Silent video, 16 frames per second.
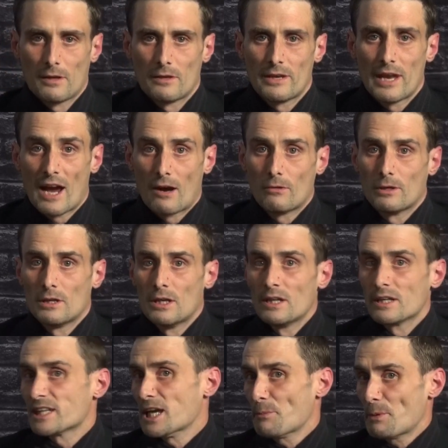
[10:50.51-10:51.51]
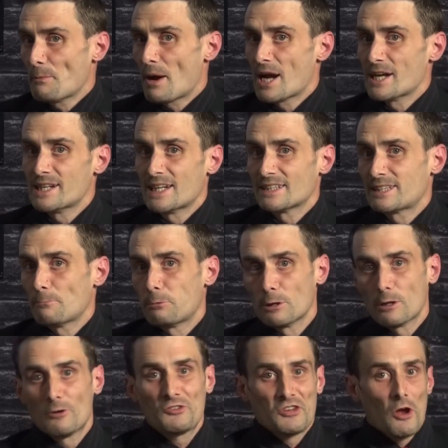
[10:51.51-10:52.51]
Now, keep in mind, Nancy
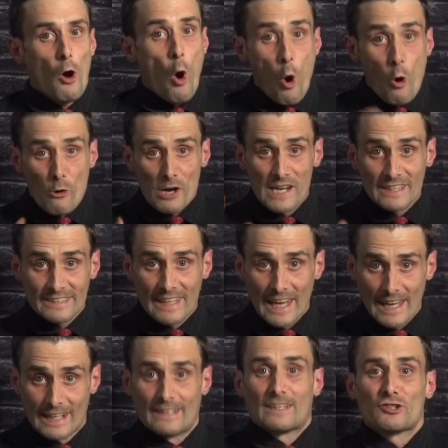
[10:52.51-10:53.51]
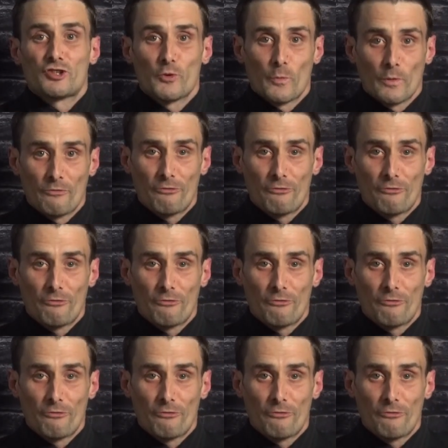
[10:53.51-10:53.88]
Pelosi already stated that she